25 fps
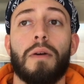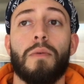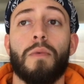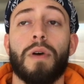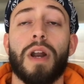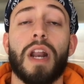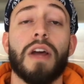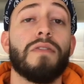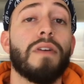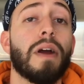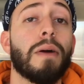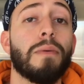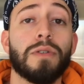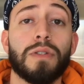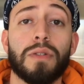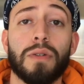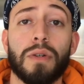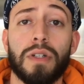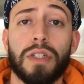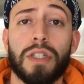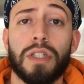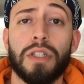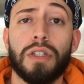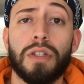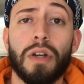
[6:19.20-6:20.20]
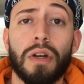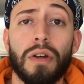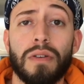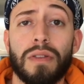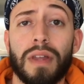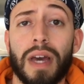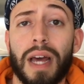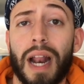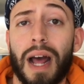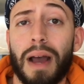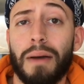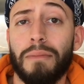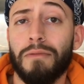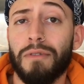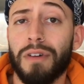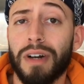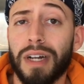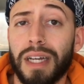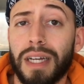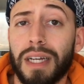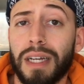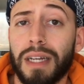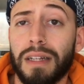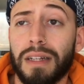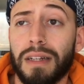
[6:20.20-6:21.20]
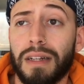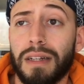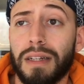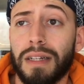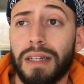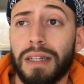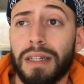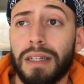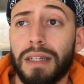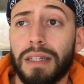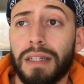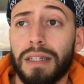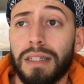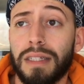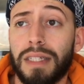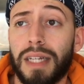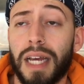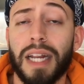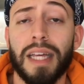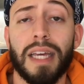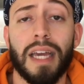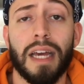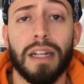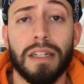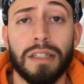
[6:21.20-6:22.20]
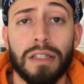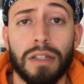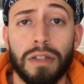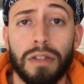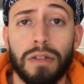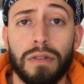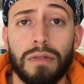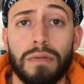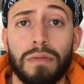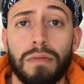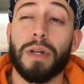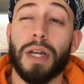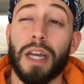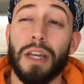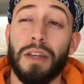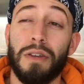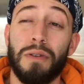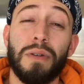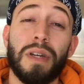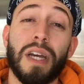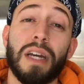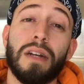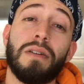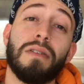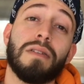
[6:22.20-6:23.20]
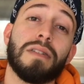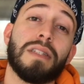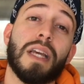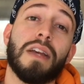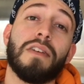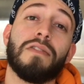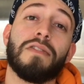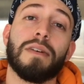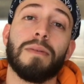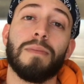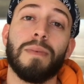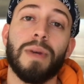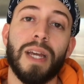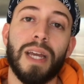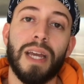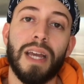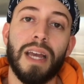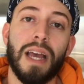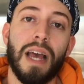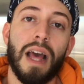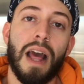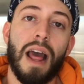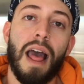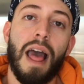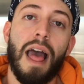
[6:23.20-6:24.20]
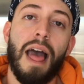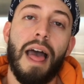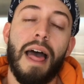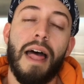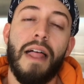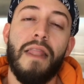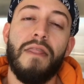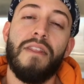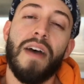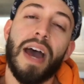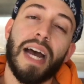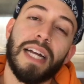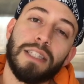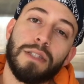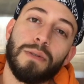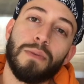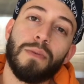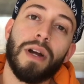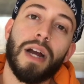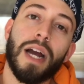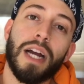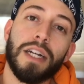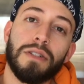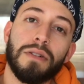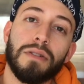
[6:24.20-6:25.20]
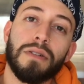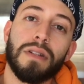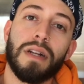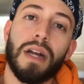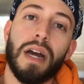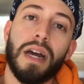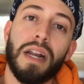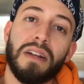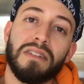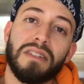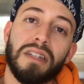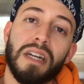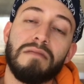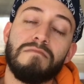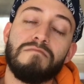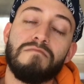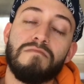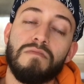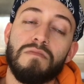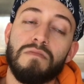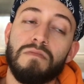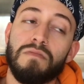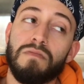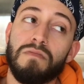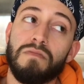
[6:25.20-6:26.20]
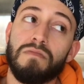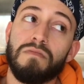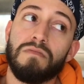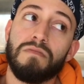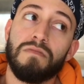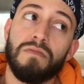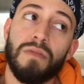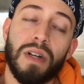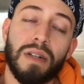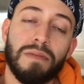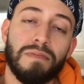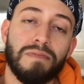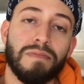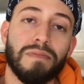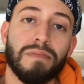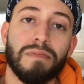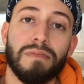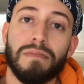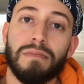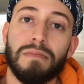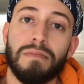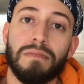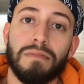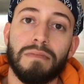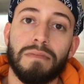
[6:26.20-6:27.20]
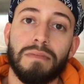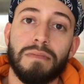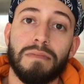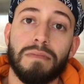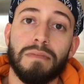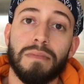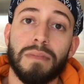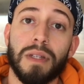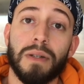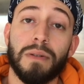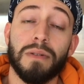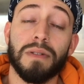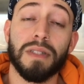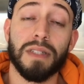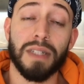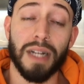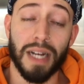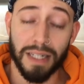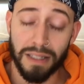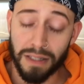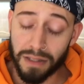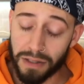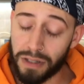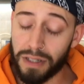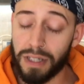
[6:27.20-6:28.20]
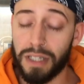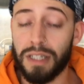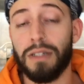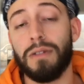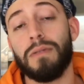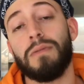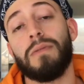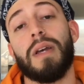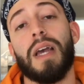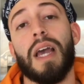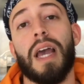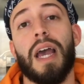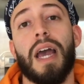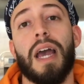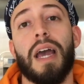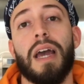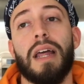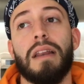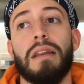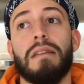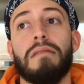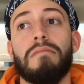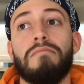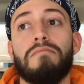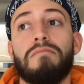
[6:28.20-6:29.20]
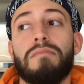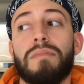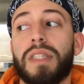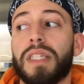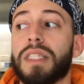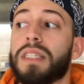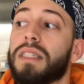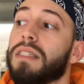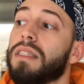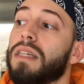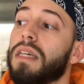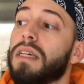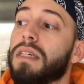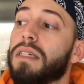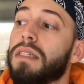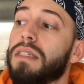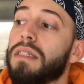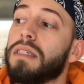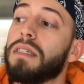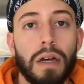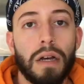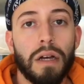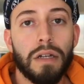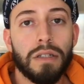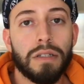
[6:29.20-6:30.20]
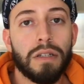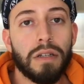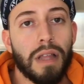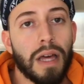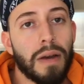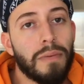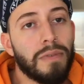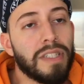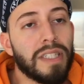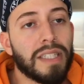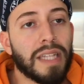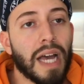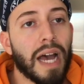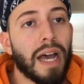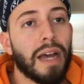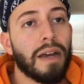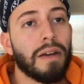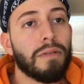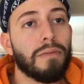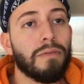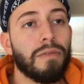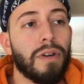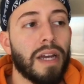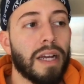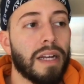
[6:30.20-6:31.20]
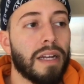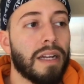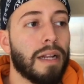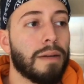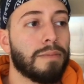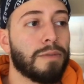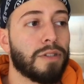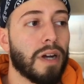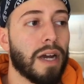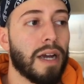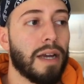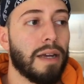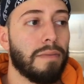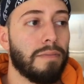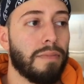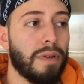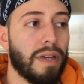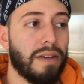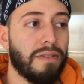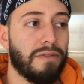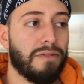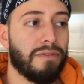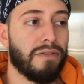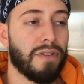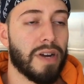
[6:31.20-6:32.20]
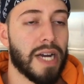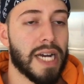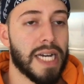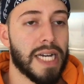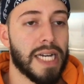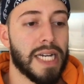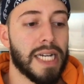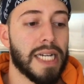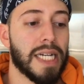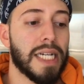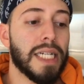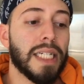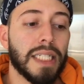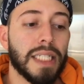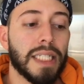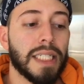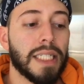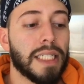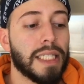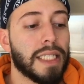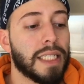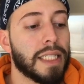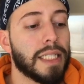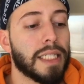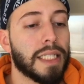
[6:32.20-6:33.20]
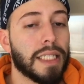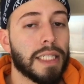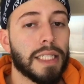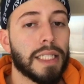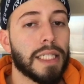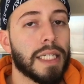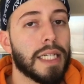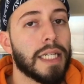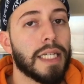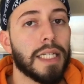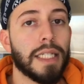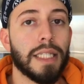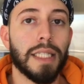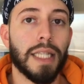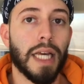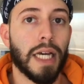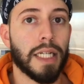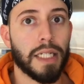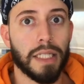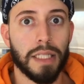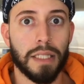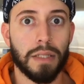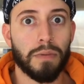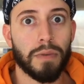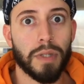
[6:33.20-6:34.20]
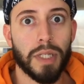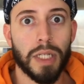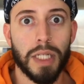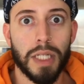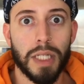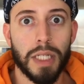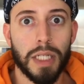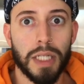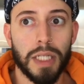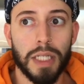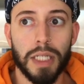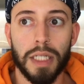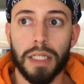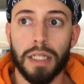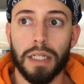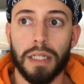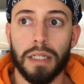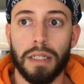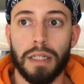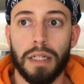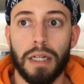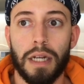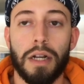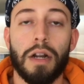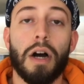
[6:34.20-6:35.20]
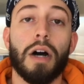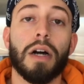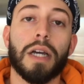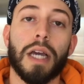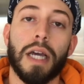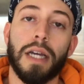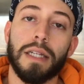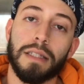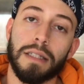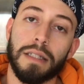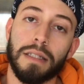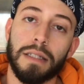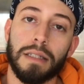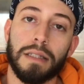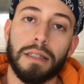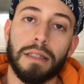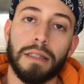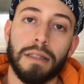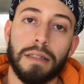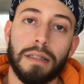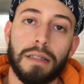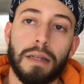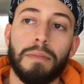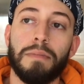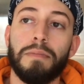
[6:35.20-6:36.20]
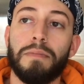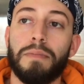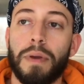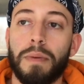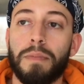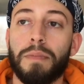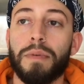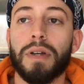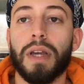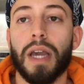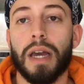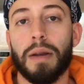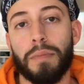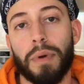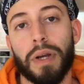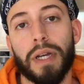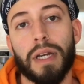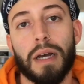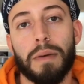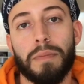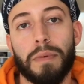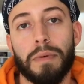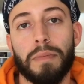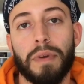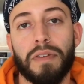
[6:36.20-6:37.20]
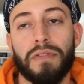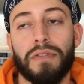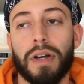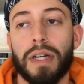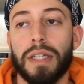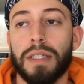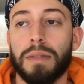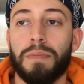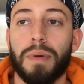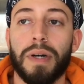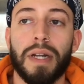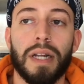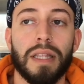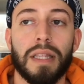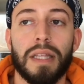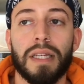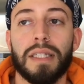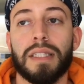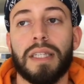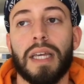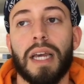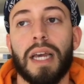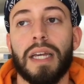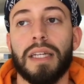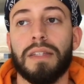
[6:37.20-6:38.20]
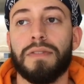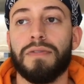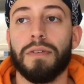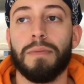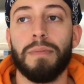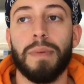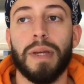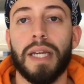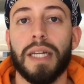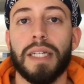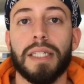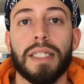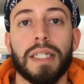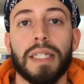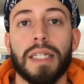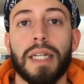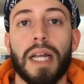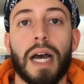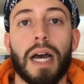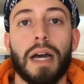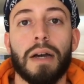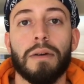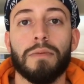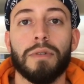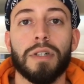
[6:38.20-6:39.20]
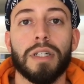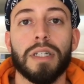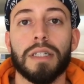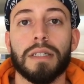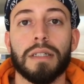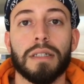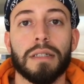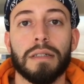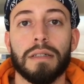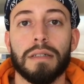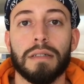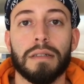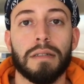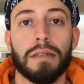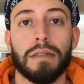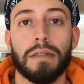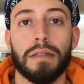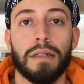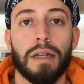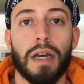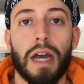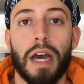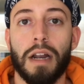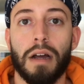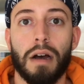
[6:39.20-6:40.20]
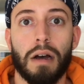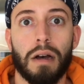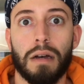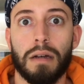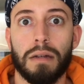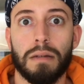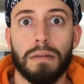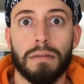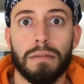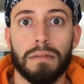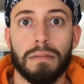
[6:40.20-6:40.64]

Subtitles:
whatever I was doing to show you that I'm really dedicated to you, and you can do the same for me, that's where I drew the line. I was like, well, it was nice knowing you, and this is it. So that was that. We ended up trying being friends, and that doesn't work in all cases. Some people can break up and be friends, but in this case, for me, it did not work at all.